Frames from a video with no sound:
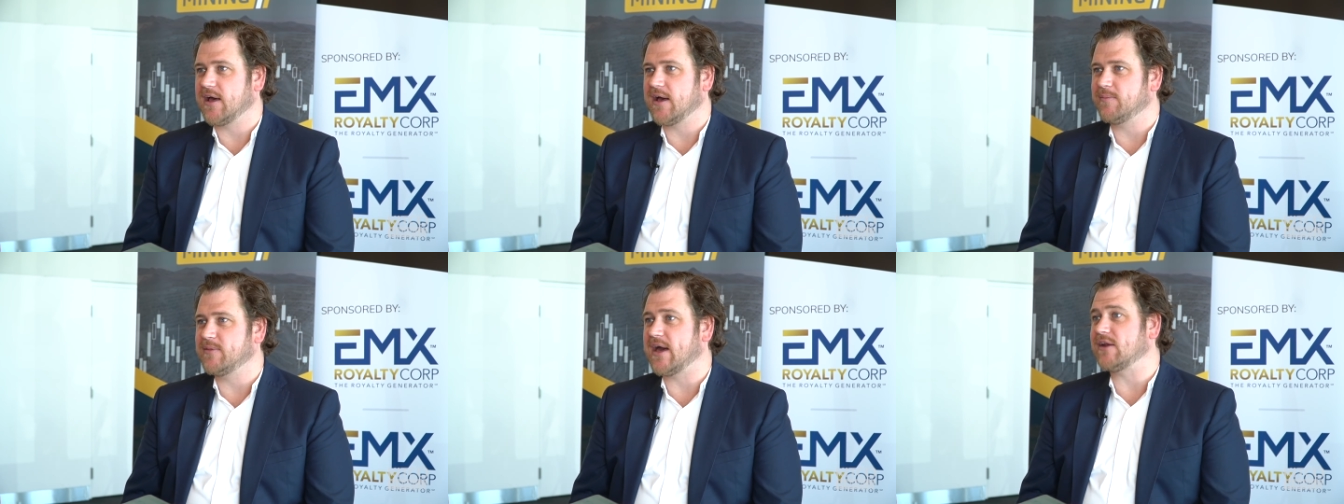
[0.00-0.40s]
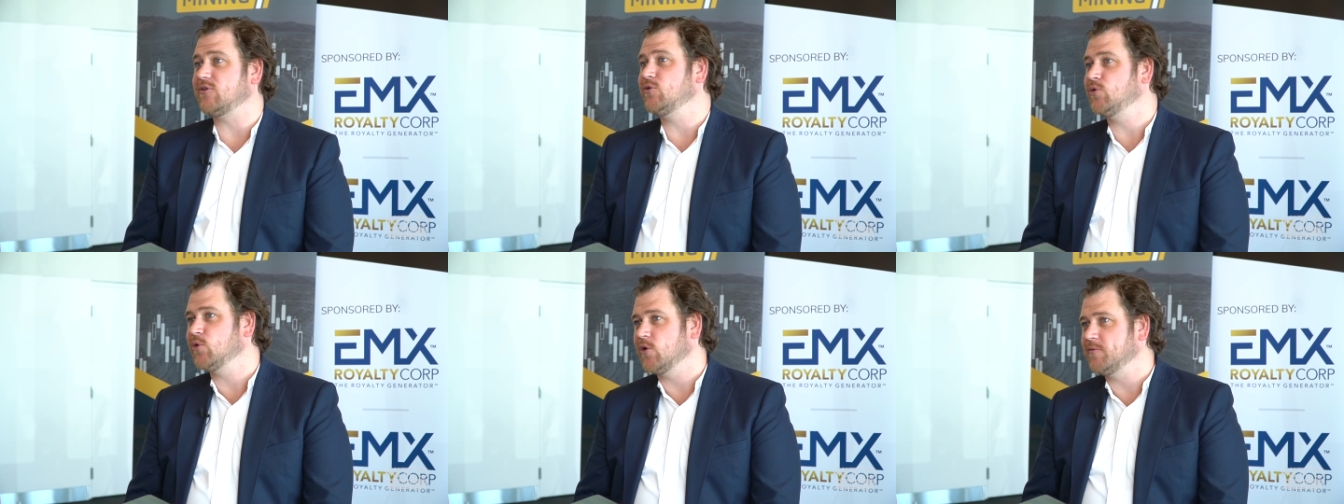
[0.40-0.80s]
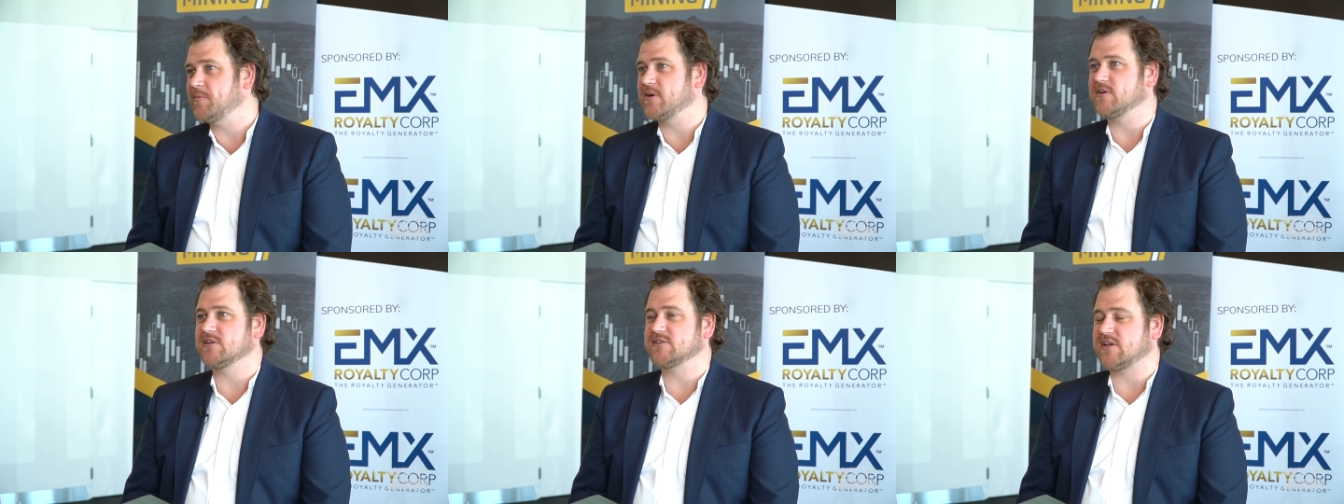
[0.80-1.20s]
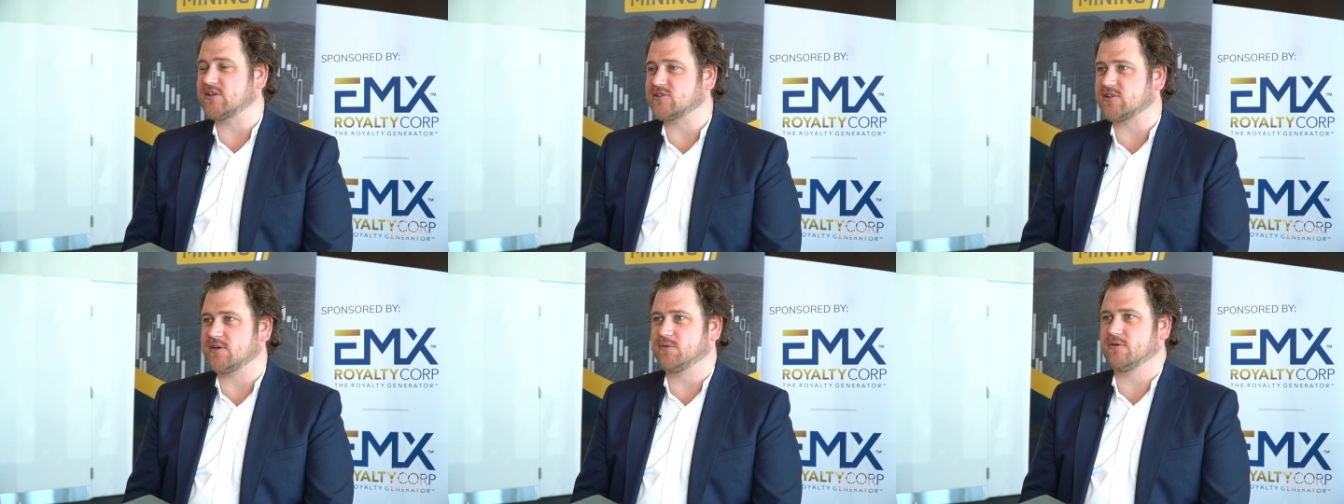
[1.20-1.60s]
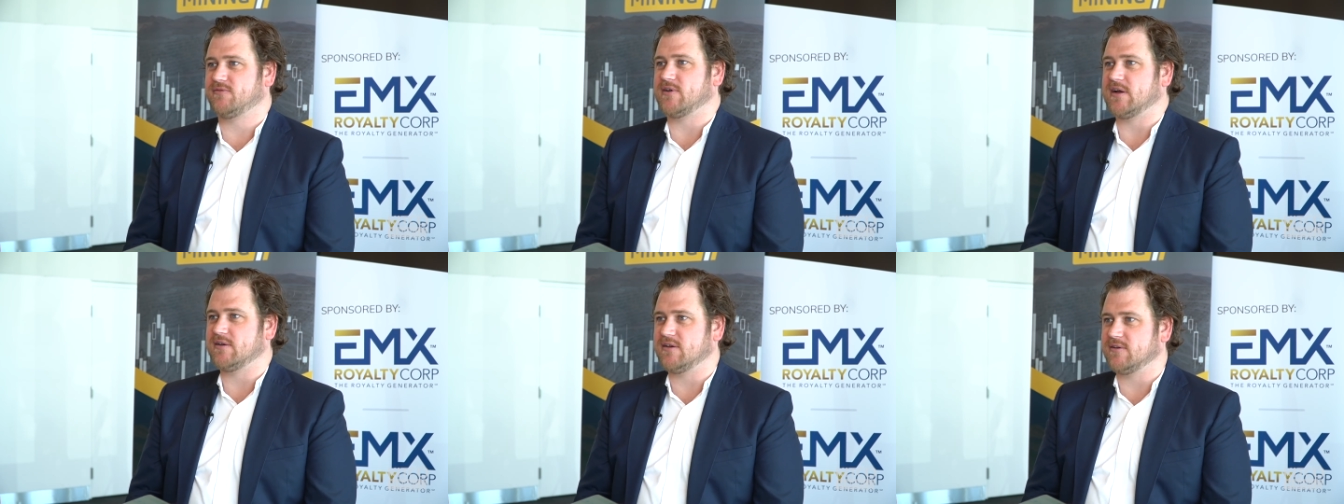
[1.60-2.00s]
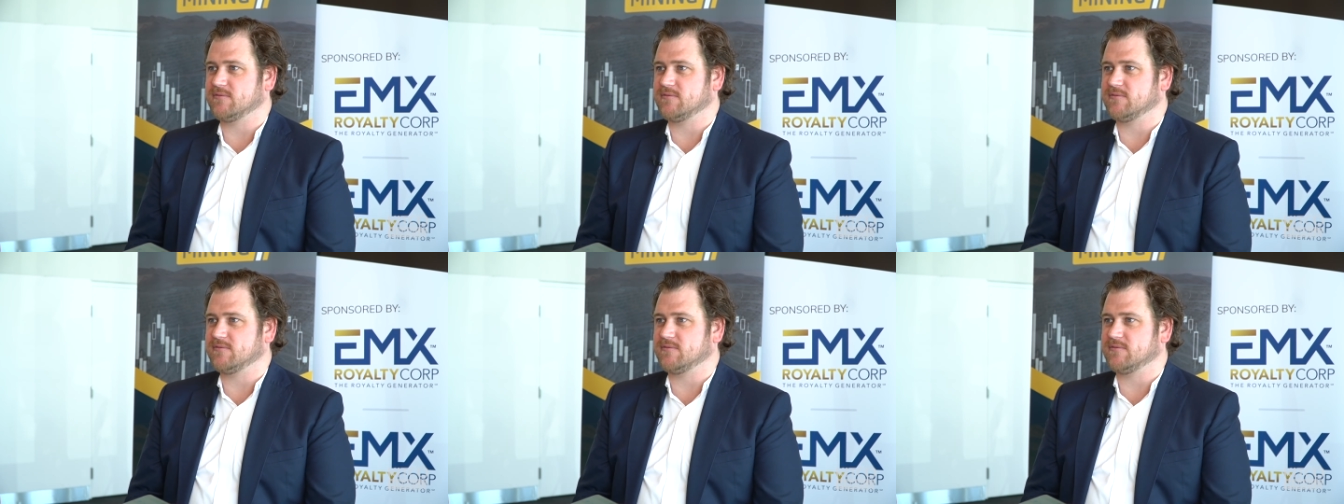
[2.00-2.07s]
that new gold mineralization that we're finding.